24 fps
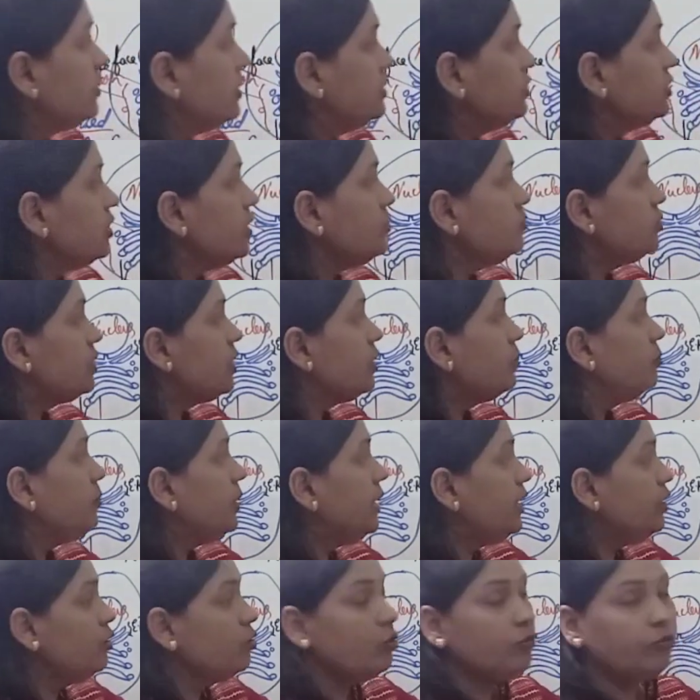enzymes are
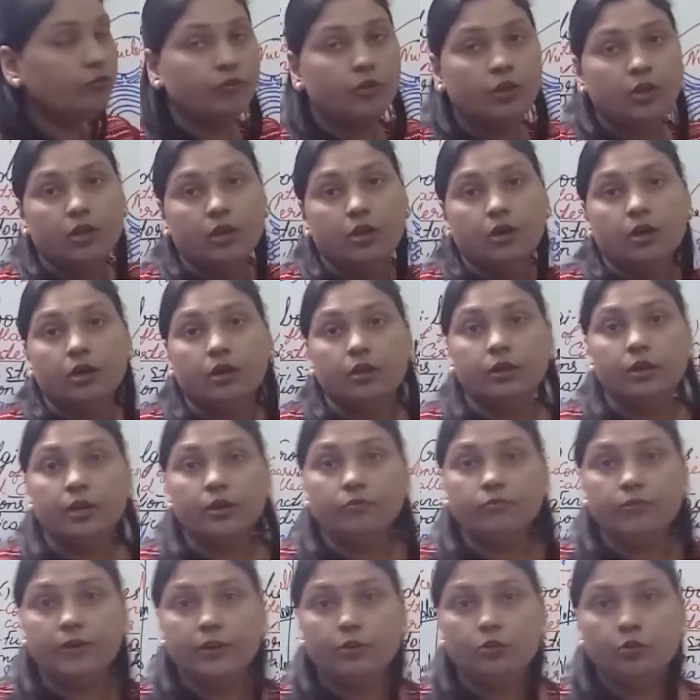made of
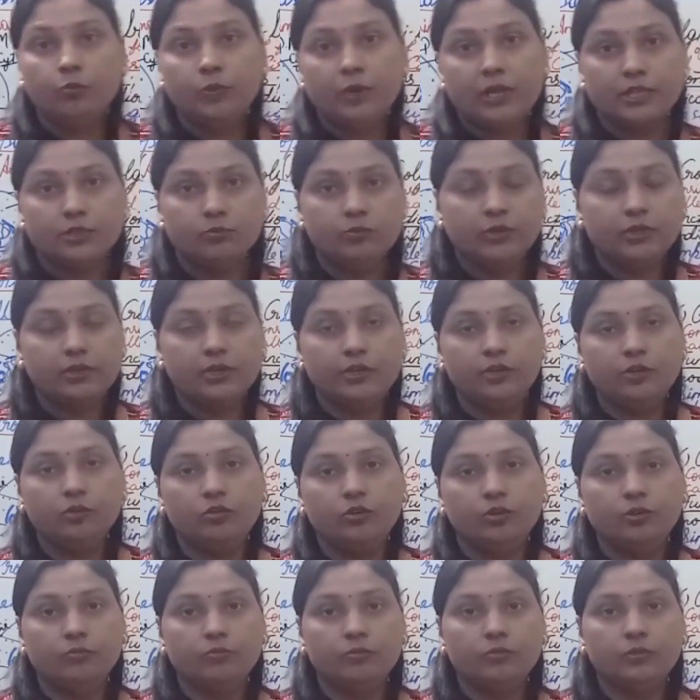rough endoplasmic
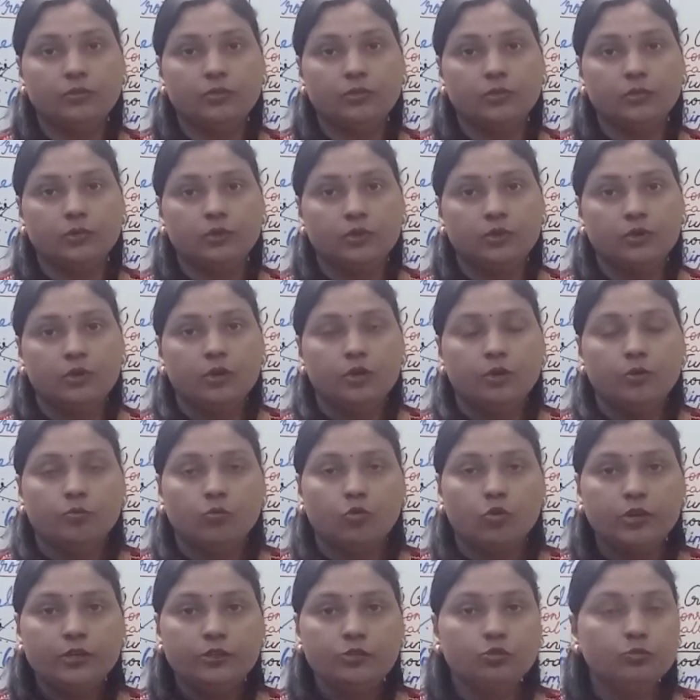reticulum.
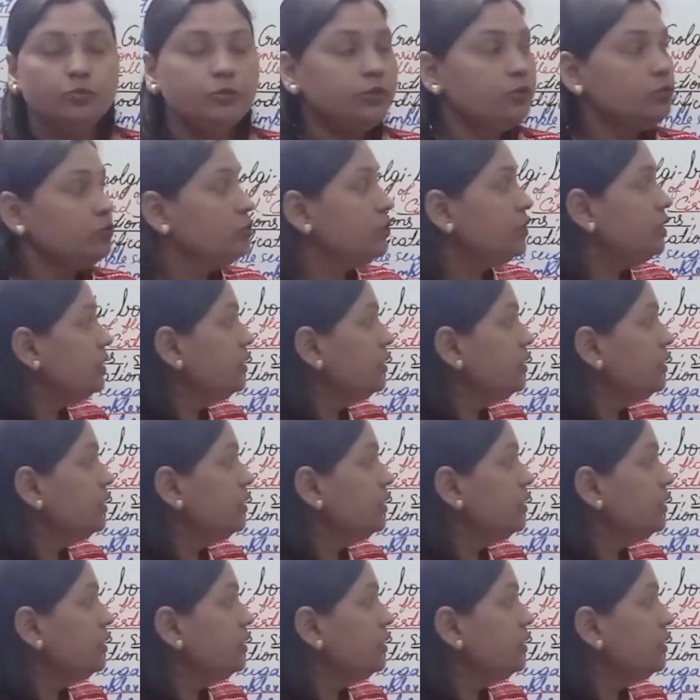Point to be noted